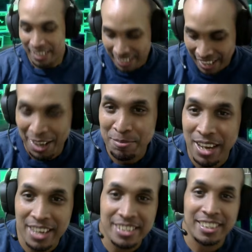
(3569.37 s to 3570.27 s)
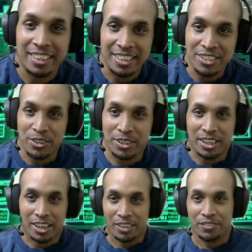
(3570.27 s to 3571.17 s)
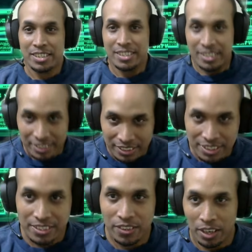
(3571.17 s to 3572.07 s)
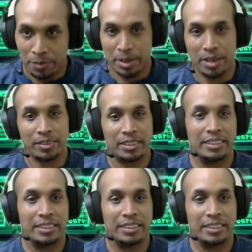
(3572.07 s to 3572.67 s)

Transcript: I hope you guys enjoyed all of this. Just think about,